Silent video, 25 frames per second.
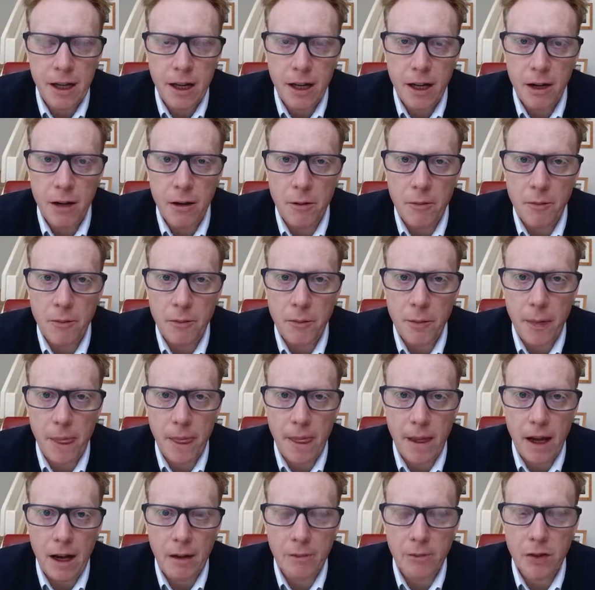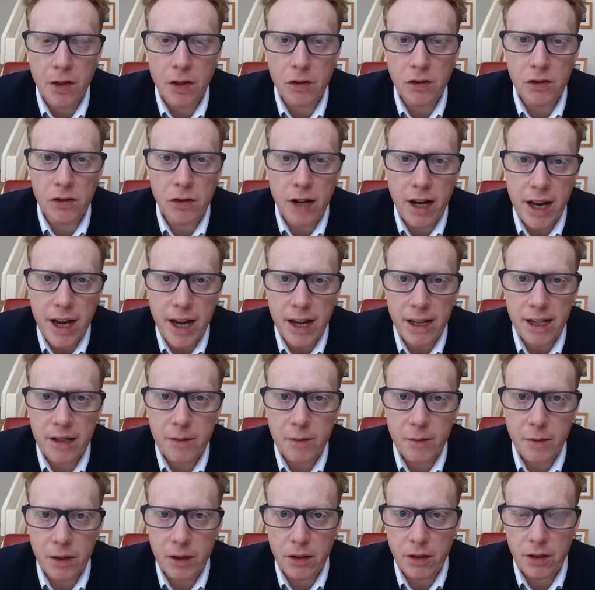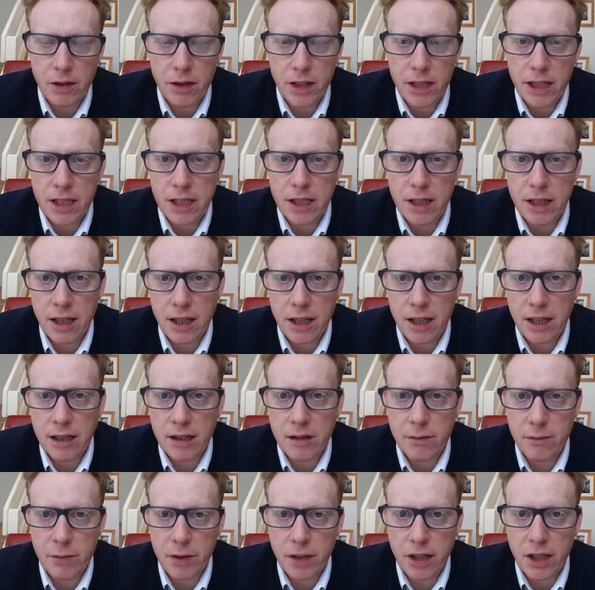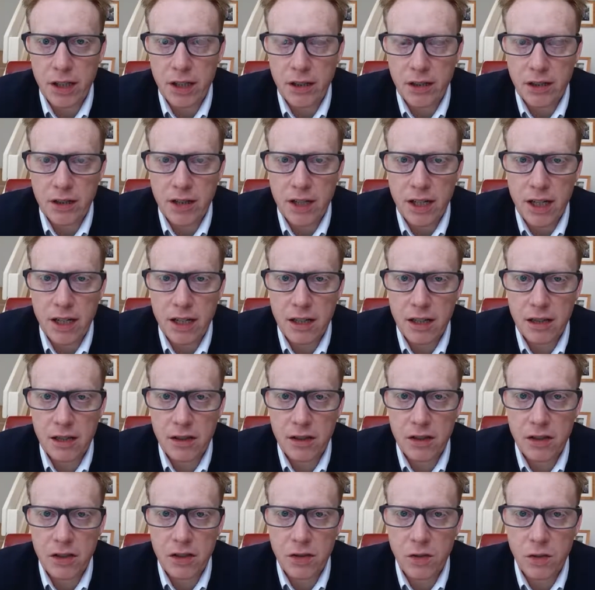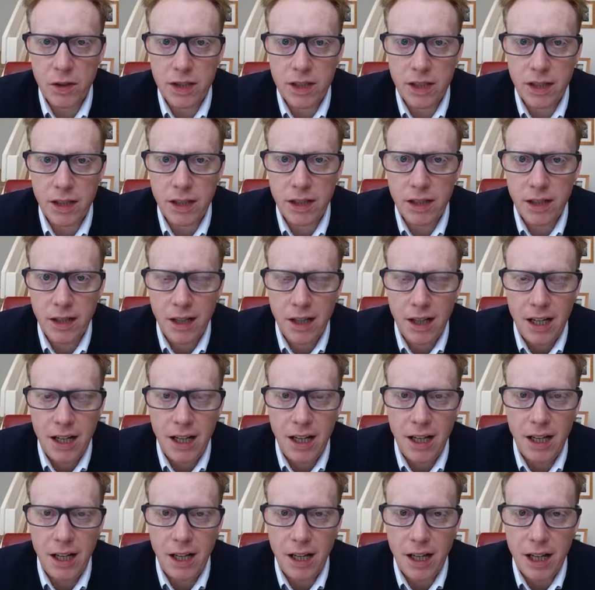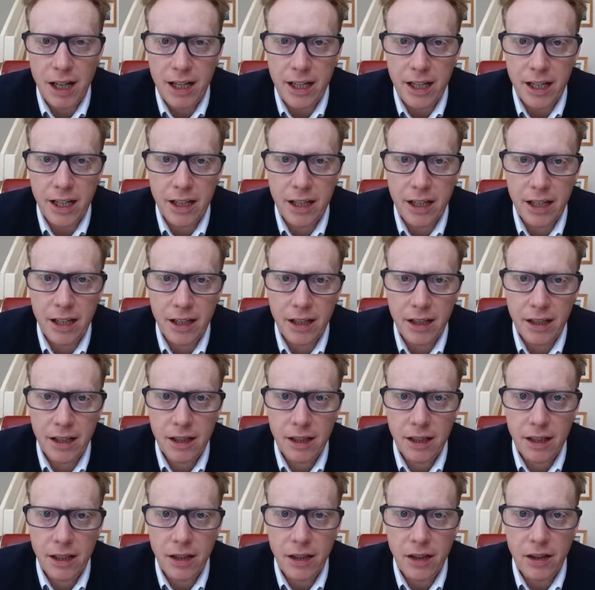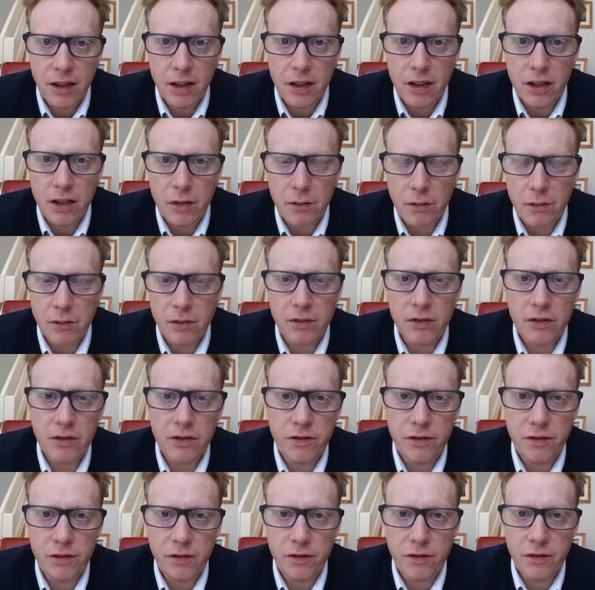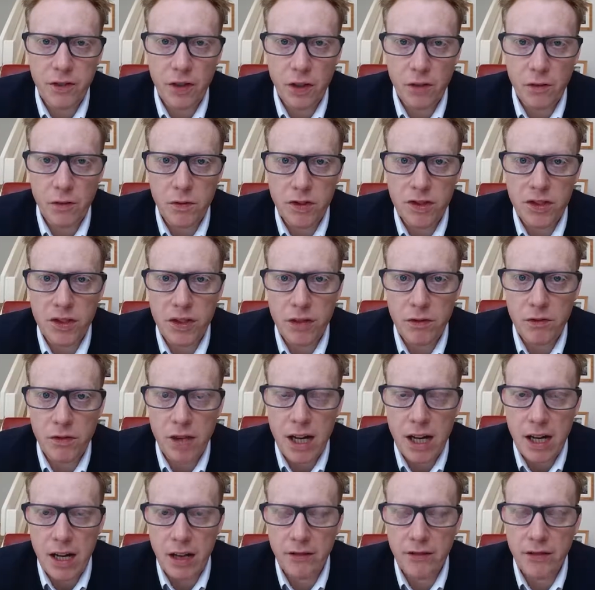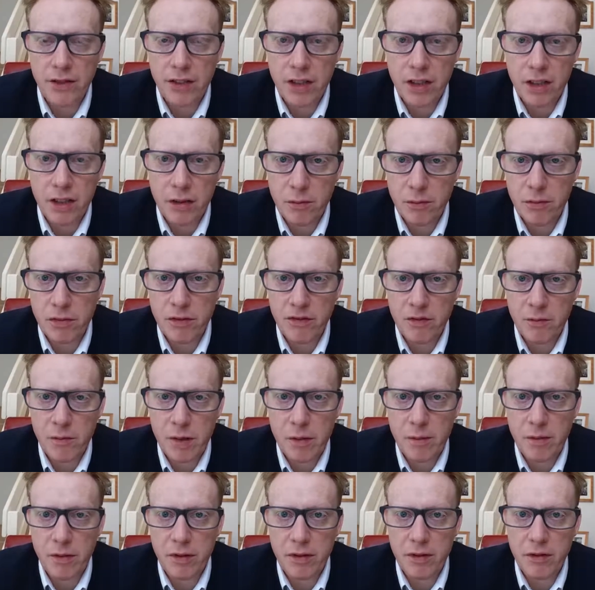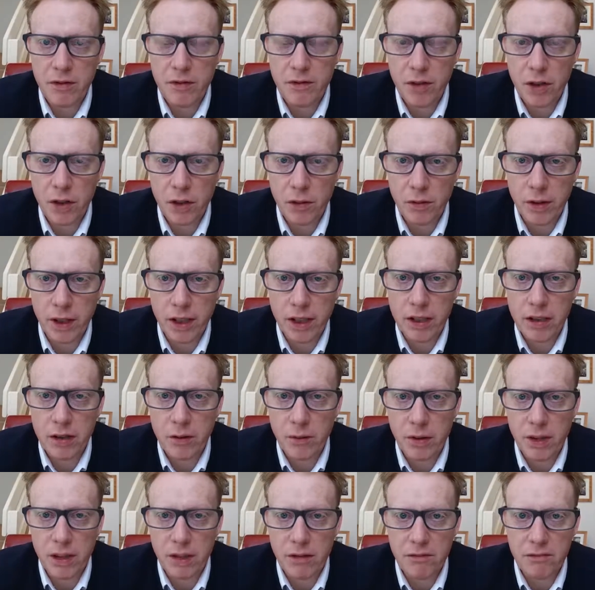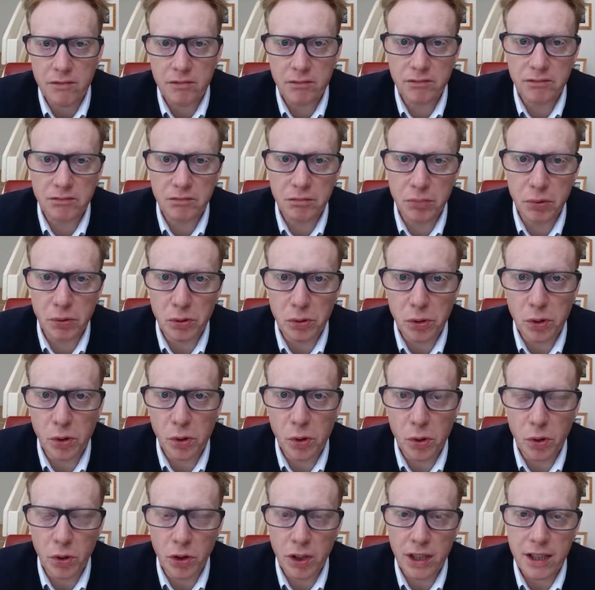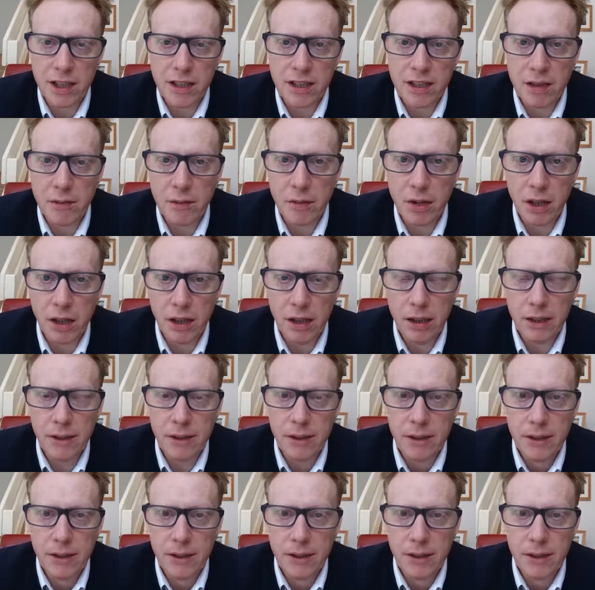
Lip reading: I'm no great expert on these things, but I understand Twitter, like the number of followers you have and the number of people you're following, to be broadly similar.